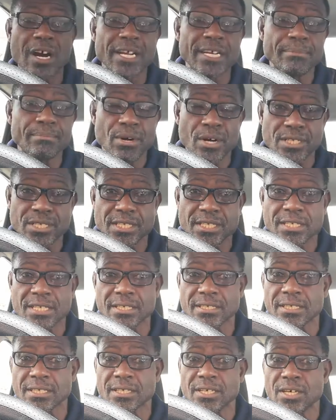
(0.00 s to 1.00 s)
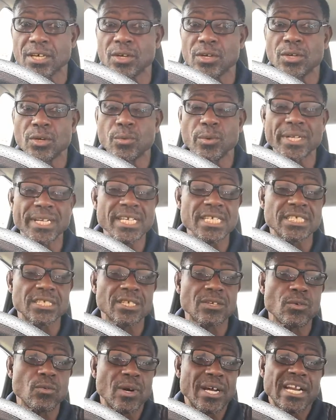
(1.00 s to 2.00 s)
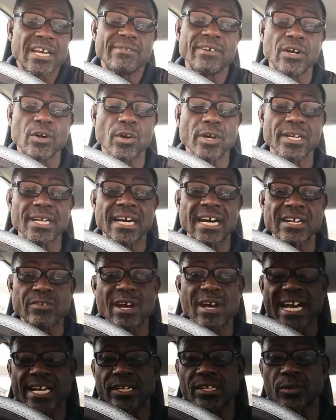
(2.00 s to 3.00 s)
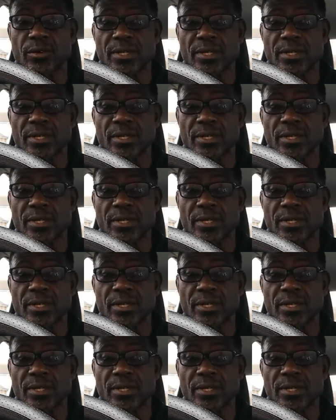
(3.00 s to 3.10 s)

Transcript: to go on the bus with this whatever going on right